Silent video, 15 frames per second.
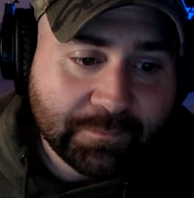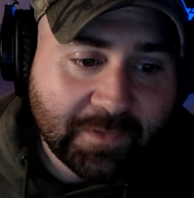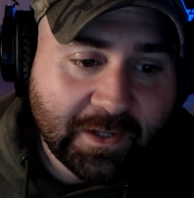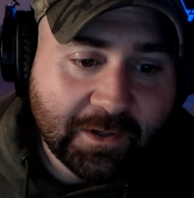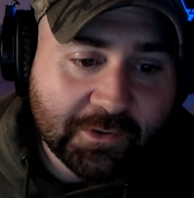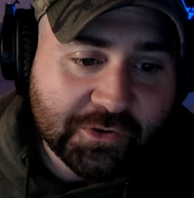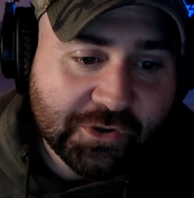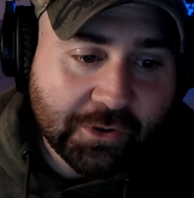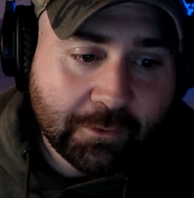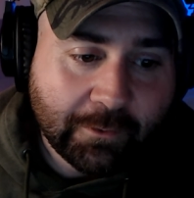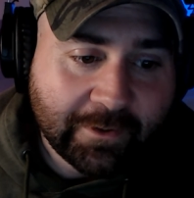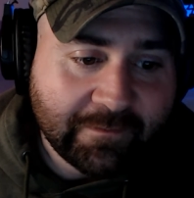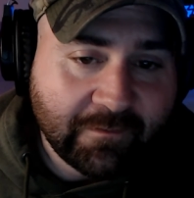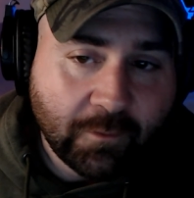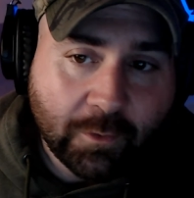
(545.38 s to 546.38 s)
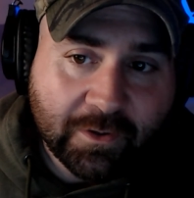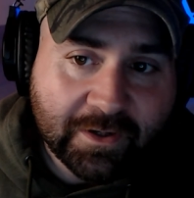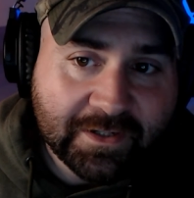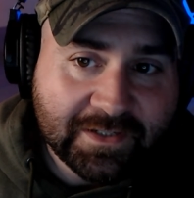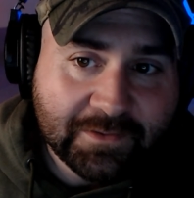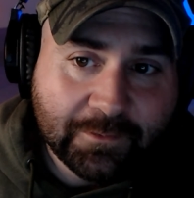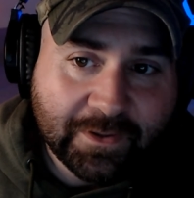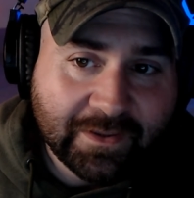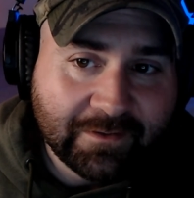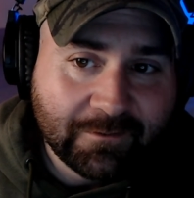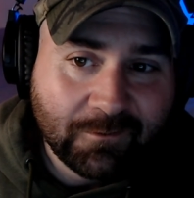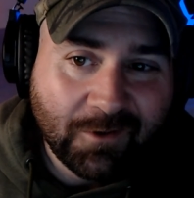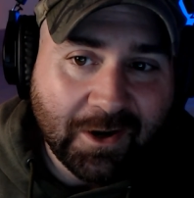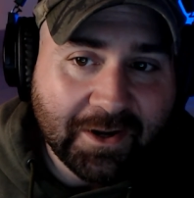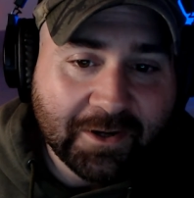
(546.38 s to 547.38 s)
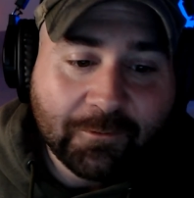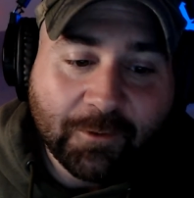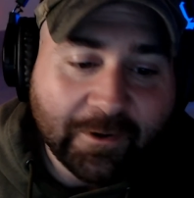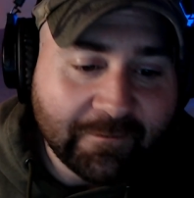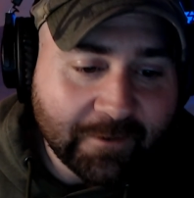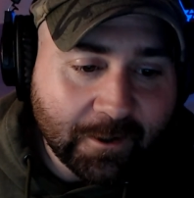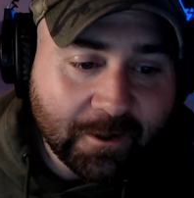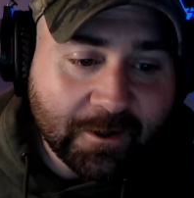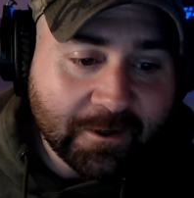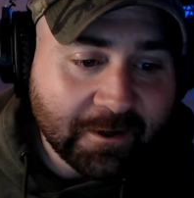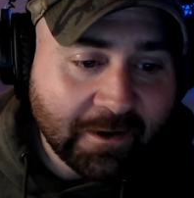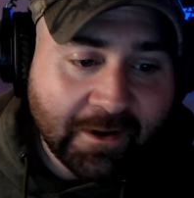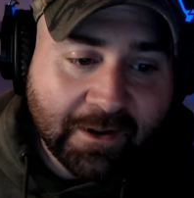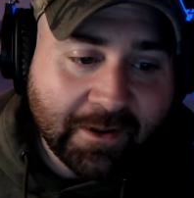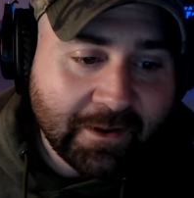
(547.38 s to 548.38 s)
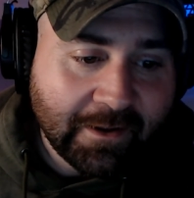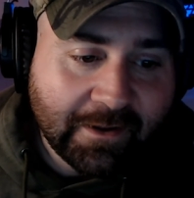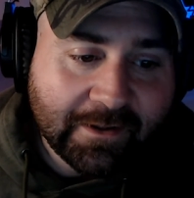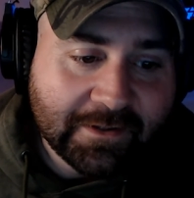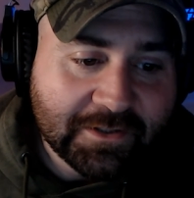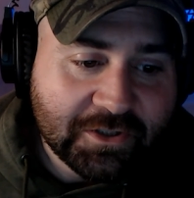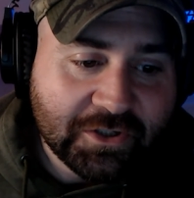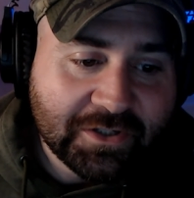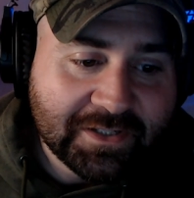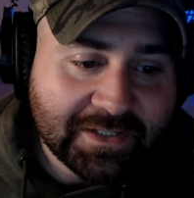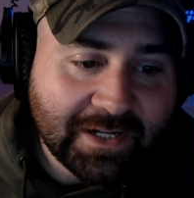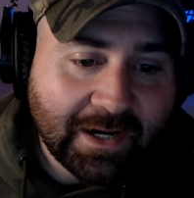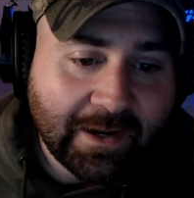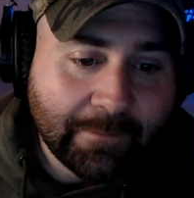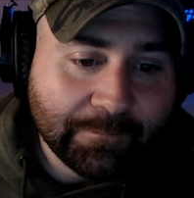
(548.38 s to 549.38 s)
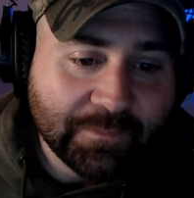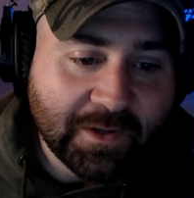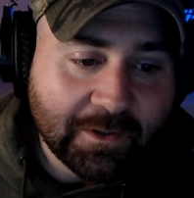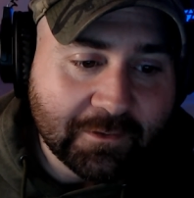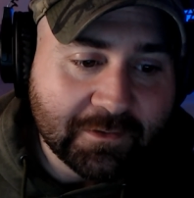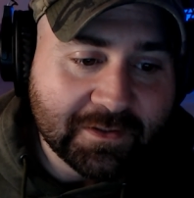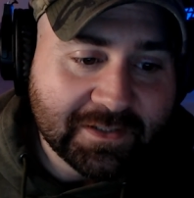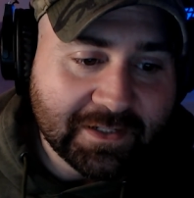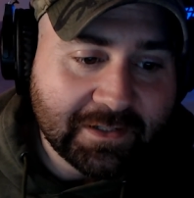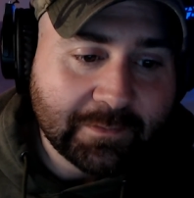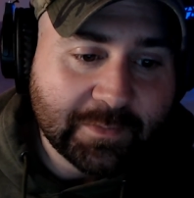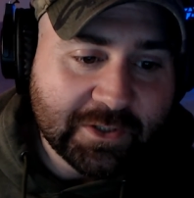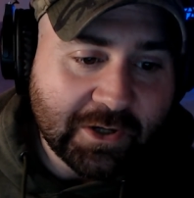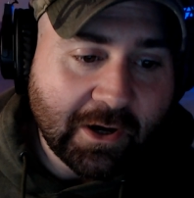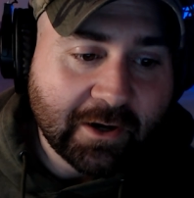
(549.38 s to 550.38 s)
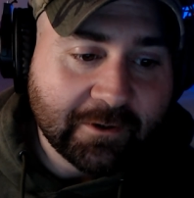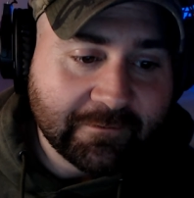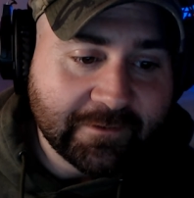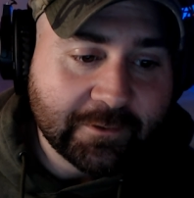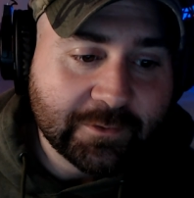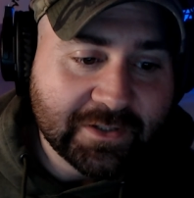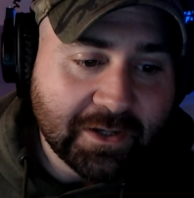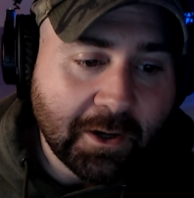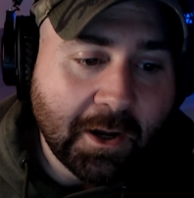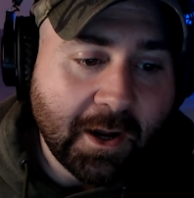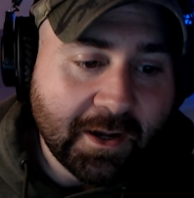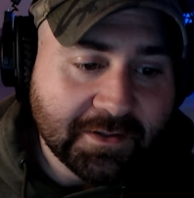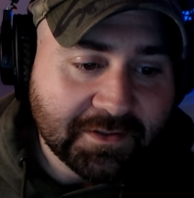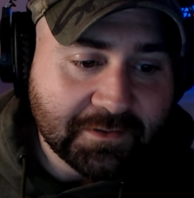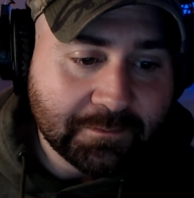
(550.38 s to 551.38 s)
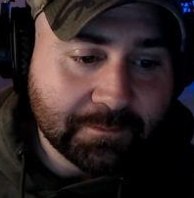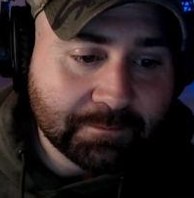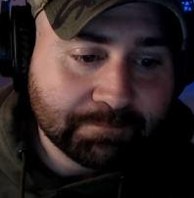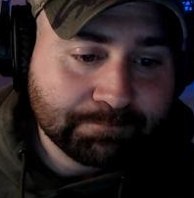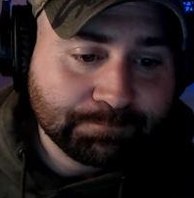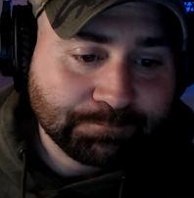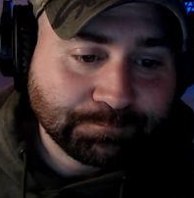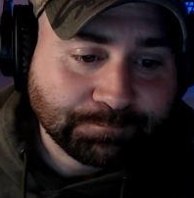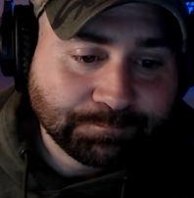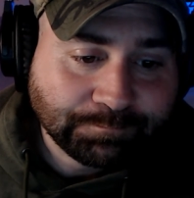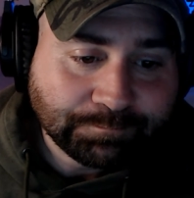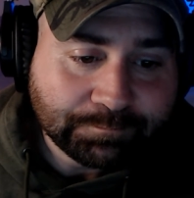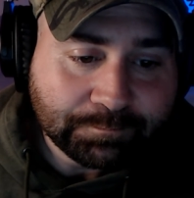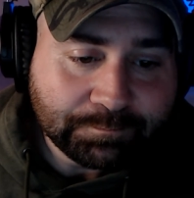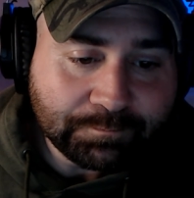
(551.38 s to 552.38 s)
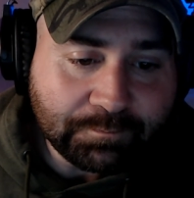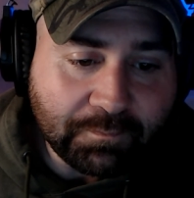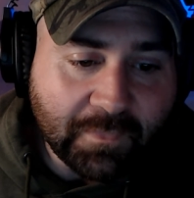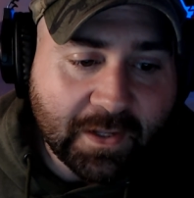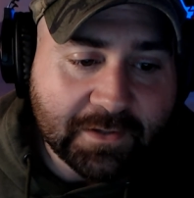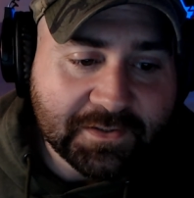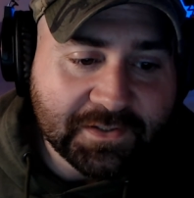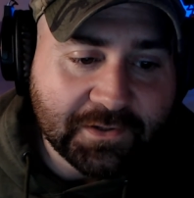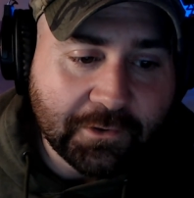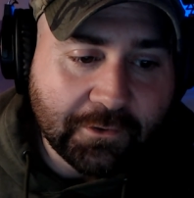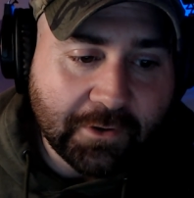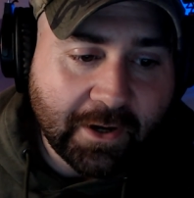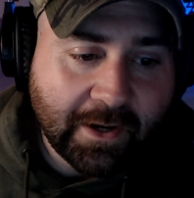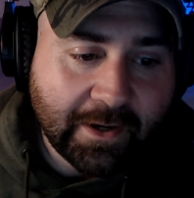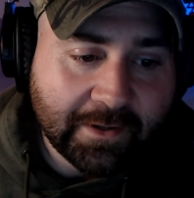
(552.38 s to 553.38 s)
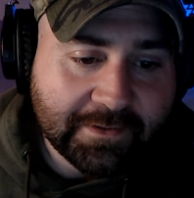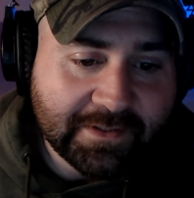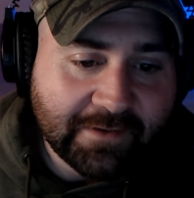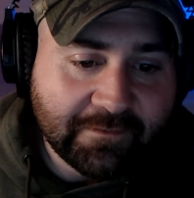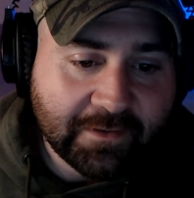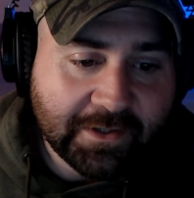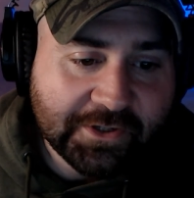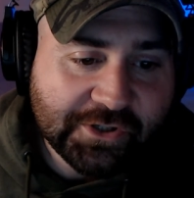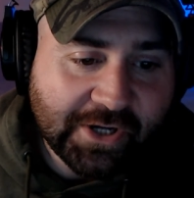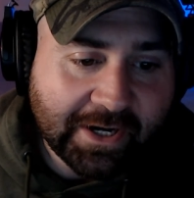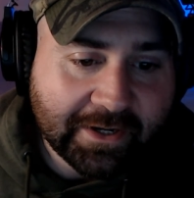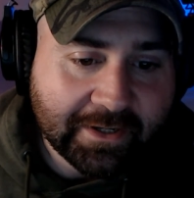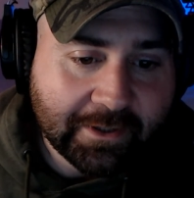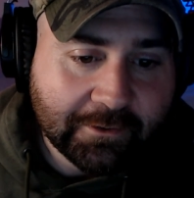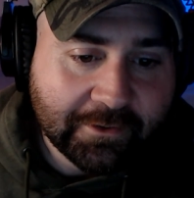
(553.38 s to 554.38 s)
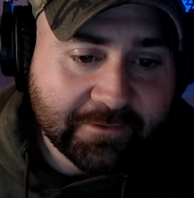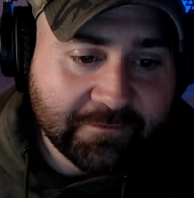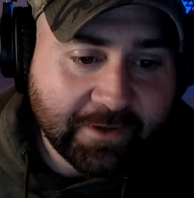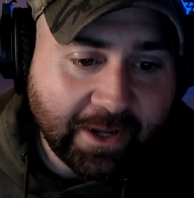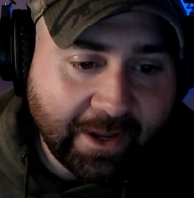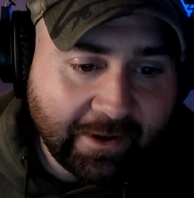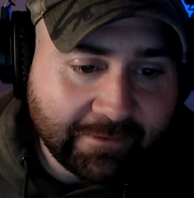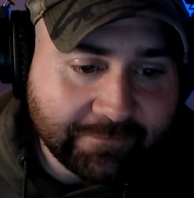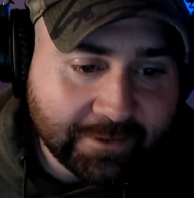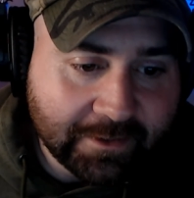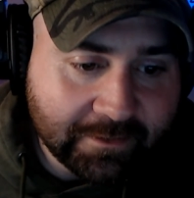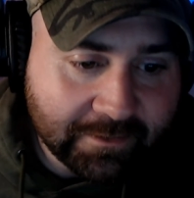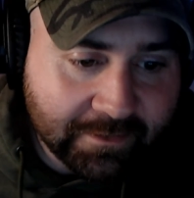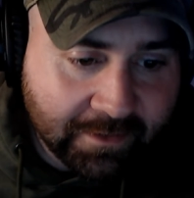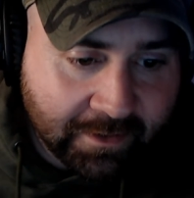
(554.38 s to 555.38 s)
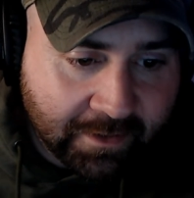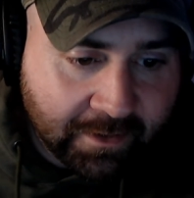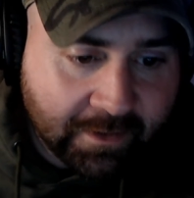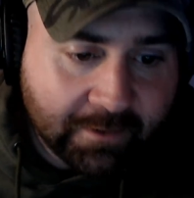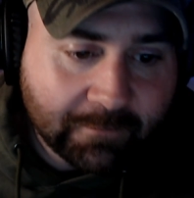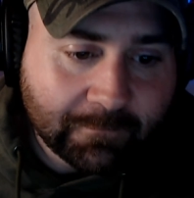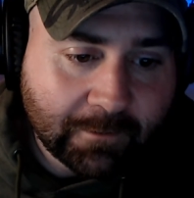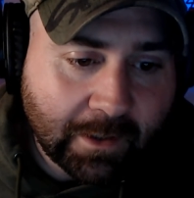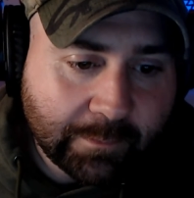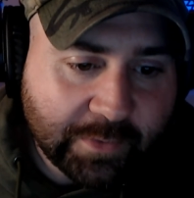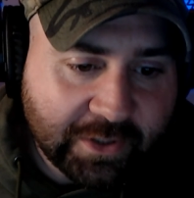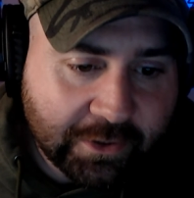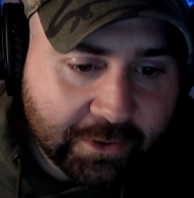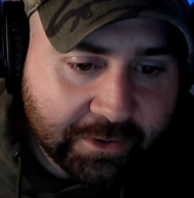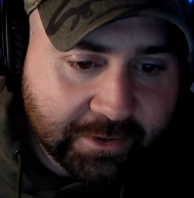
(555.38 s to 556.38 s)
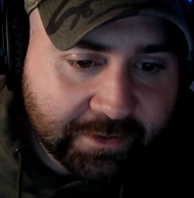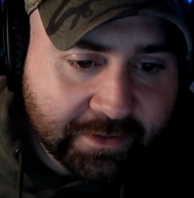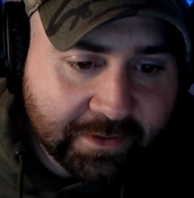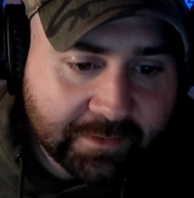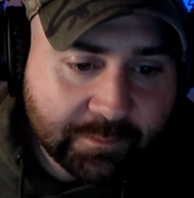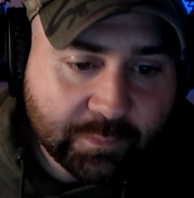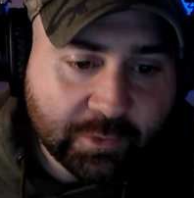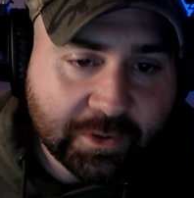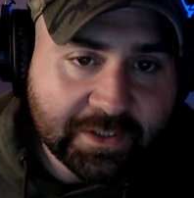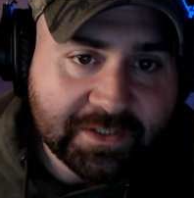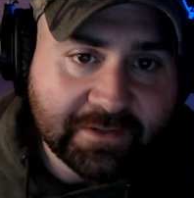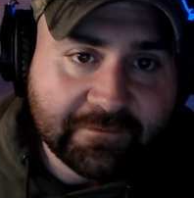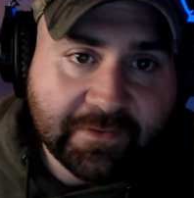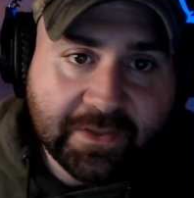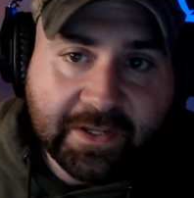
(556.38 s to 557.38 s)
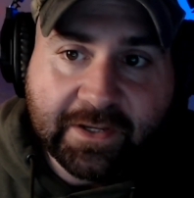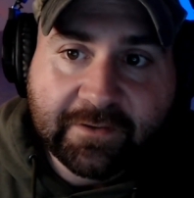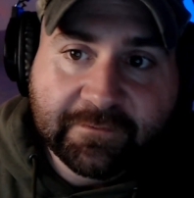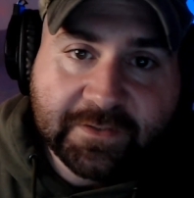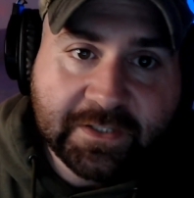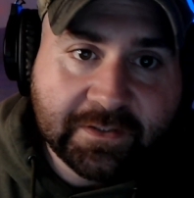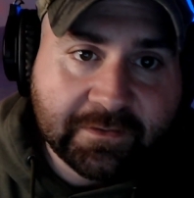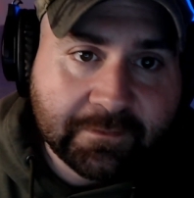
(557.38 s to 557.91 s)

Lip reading: Sherwood Forest with the running river. It's just, the cinematography was awesome. So definitely check it out if you haven't. Robin Hood, Prince of Thieves.